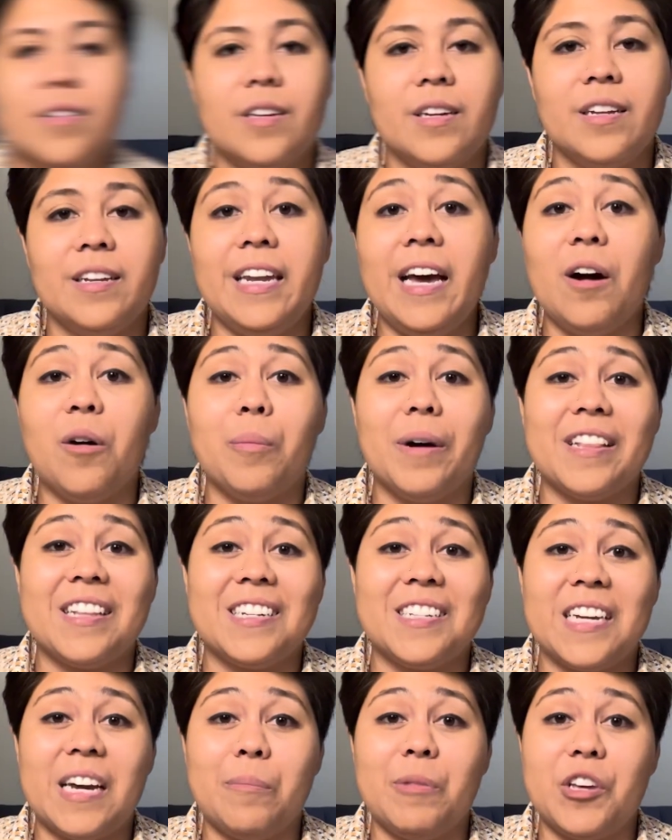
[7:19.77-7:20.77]
Now, by the
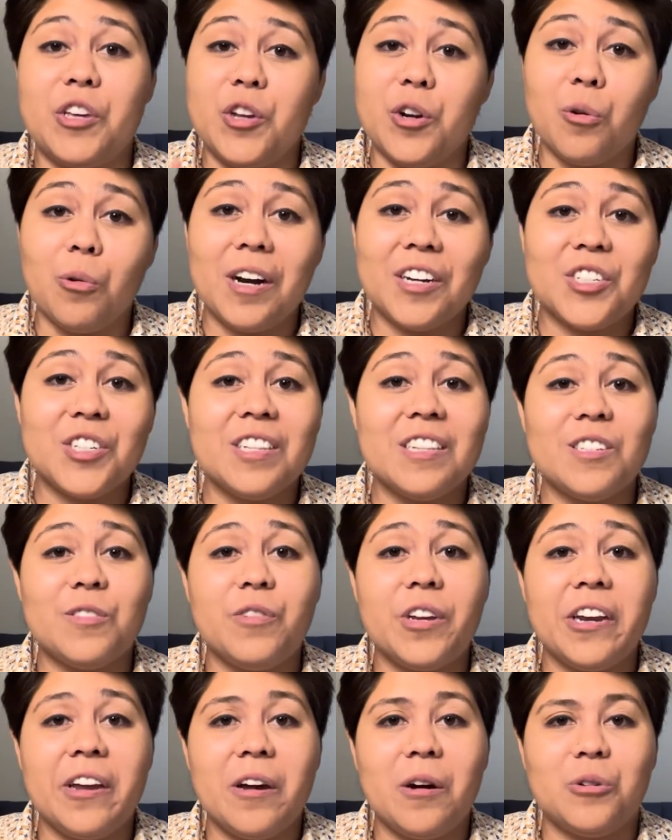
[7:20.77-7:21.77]
time that you're watching this
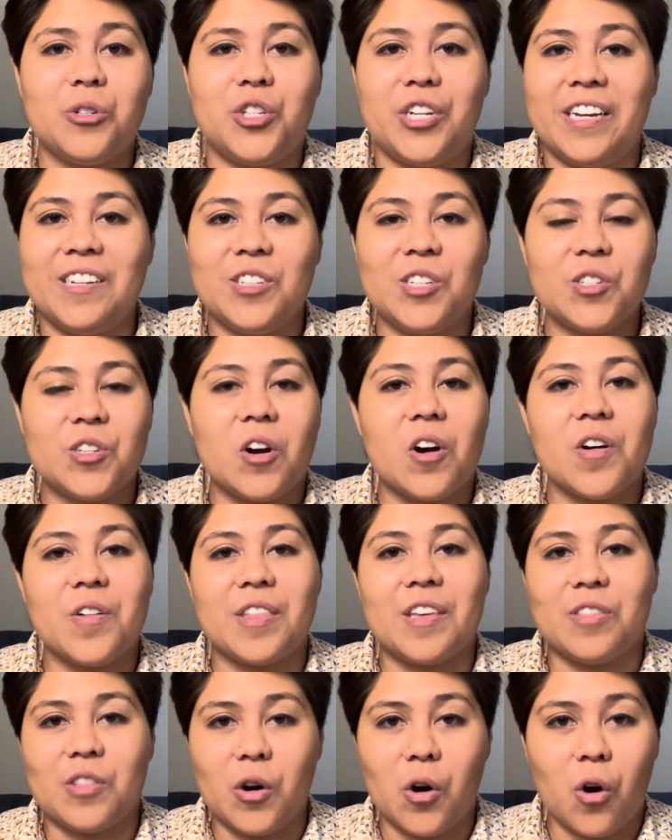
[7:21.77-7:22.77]
video, chances are
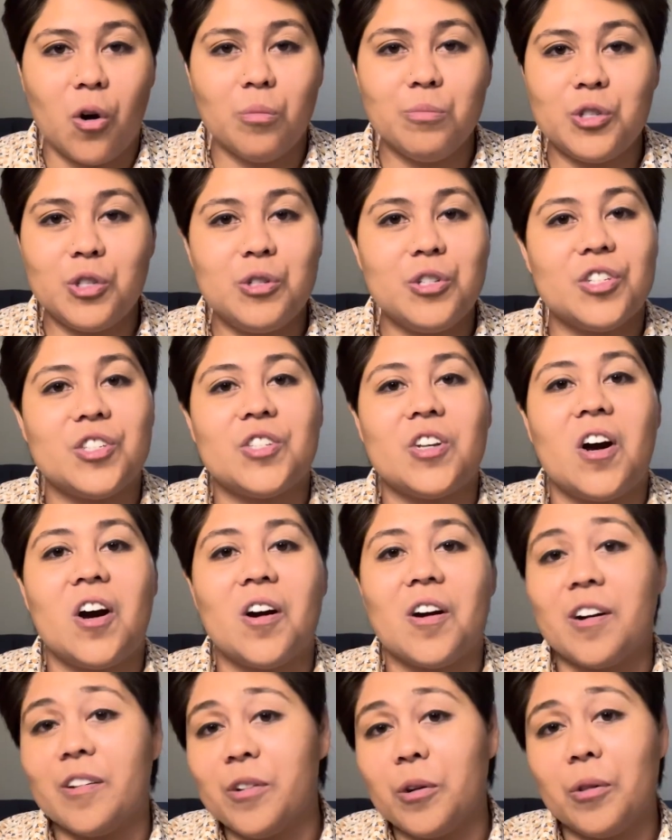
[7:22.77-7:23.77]
that the homes you just saw
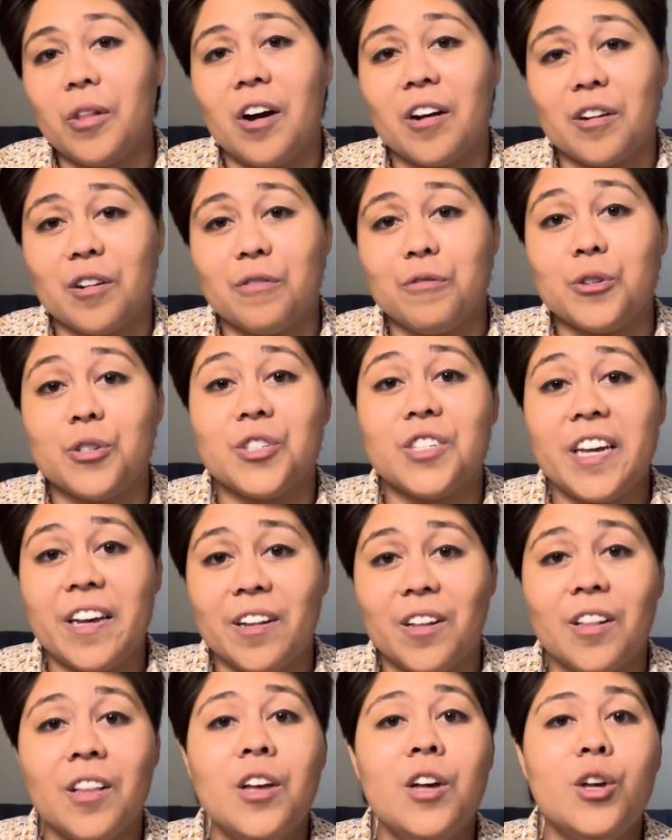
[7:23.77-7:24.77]
are no longer for
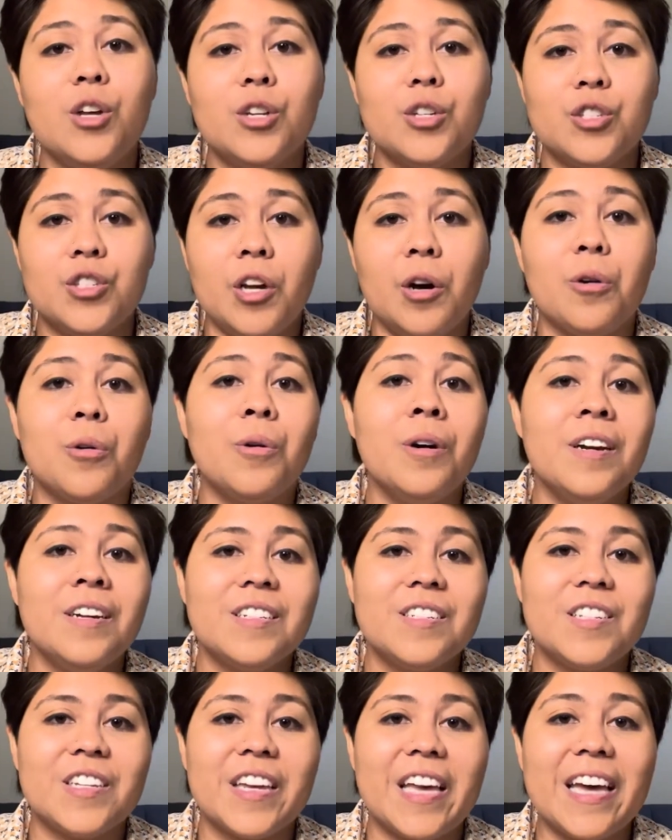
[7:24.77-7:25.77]
sale. So,
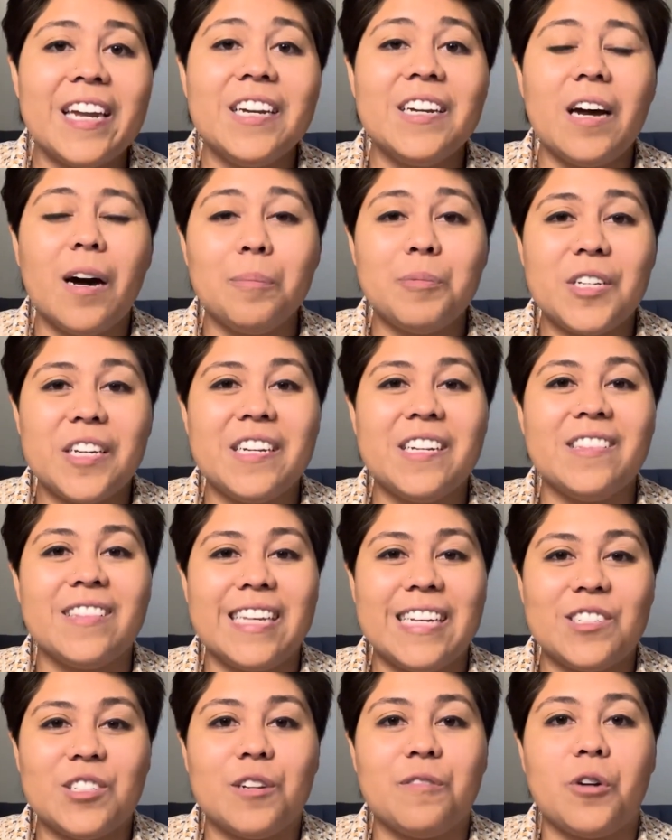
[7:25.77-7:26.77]
to get an updated
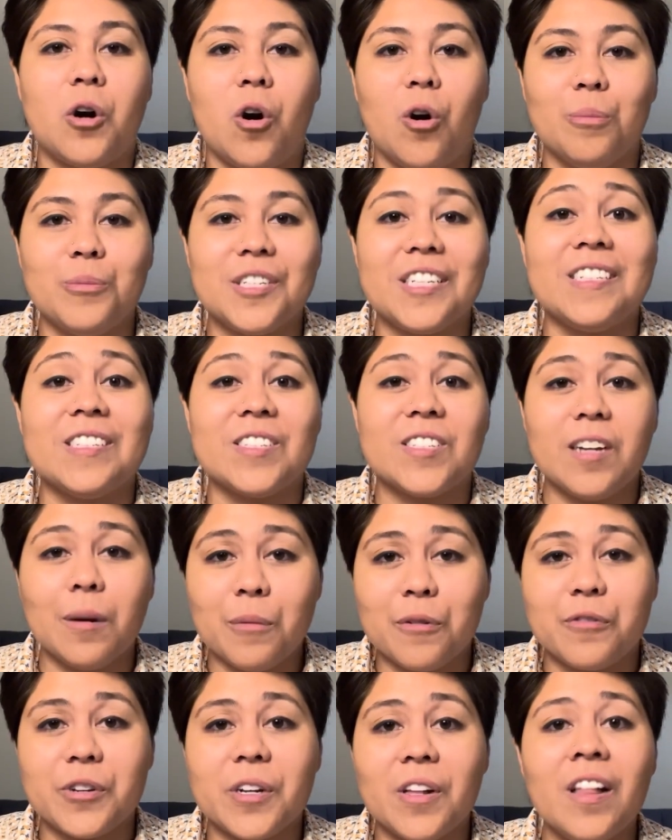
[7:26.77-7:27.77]
list of homes in
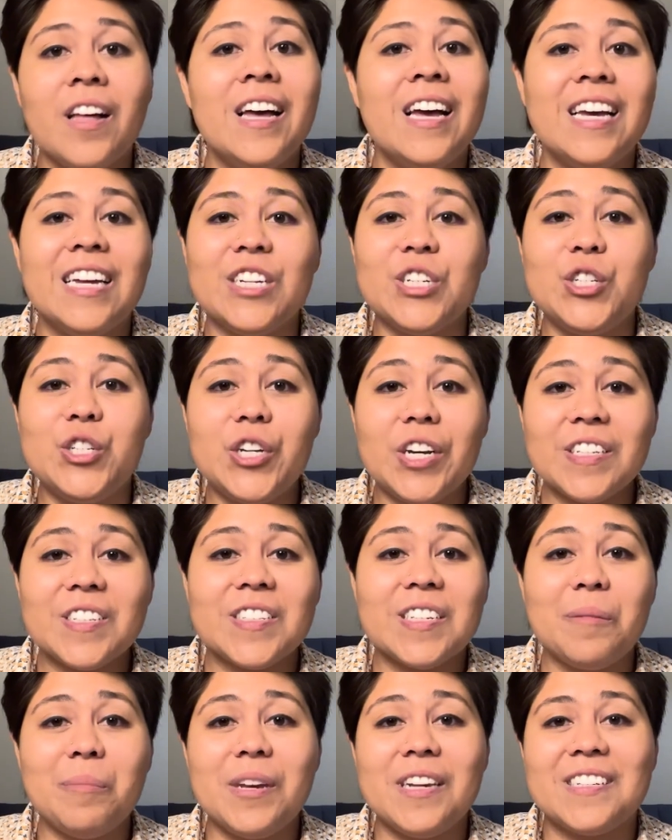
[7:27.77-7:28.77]
Summerville, just
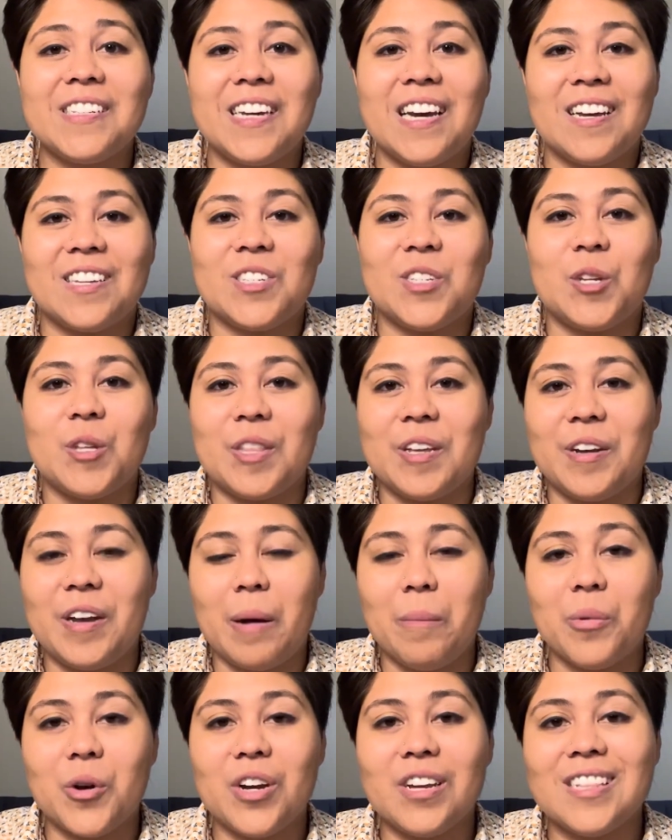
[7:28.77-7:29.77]
send me a text to the
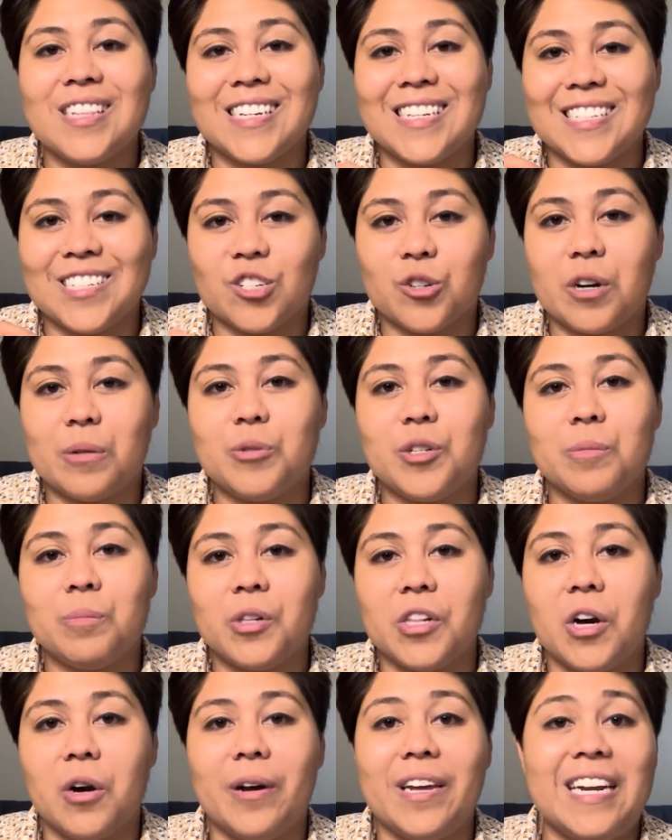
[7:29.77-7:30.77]
number in the description
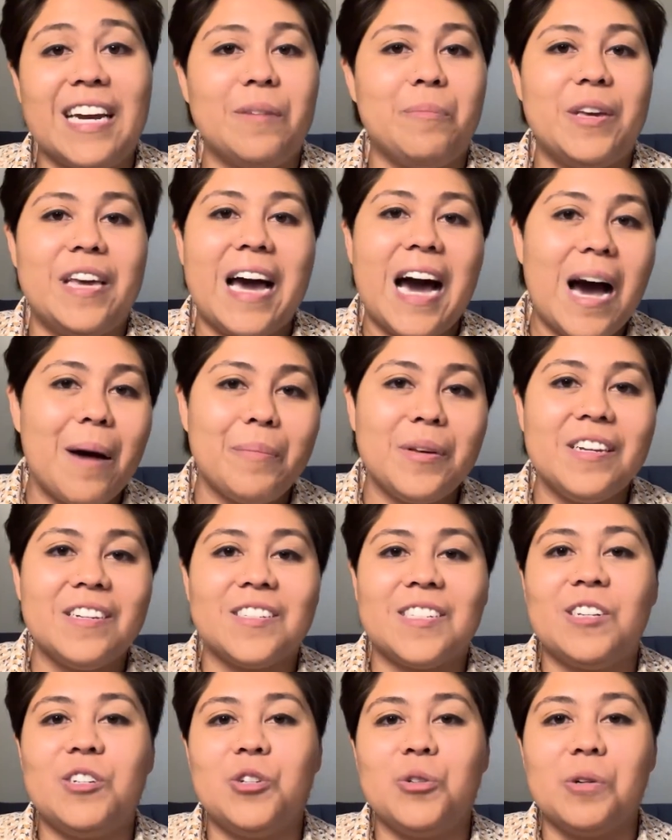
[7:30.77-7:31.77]
below and I'd be happy to
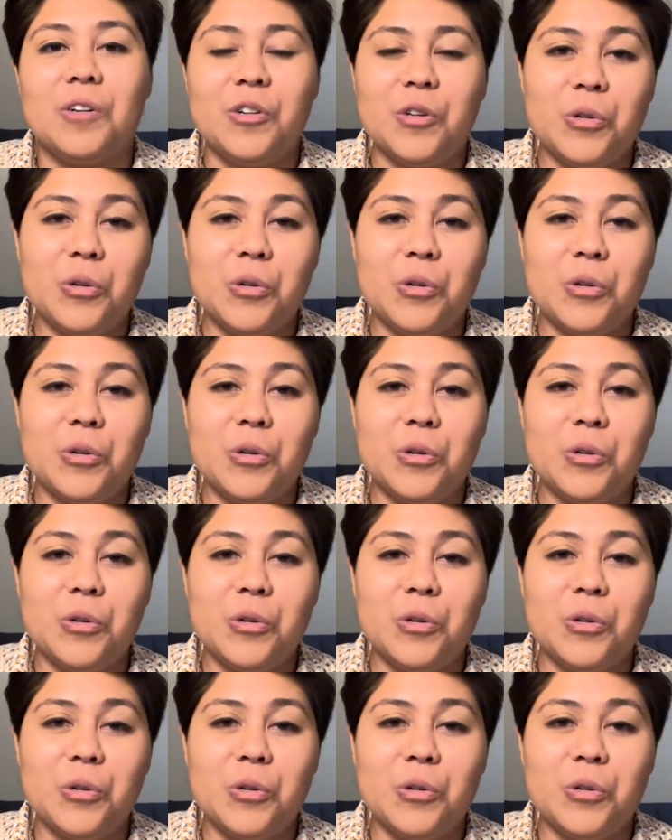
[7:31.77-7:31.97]
send you a new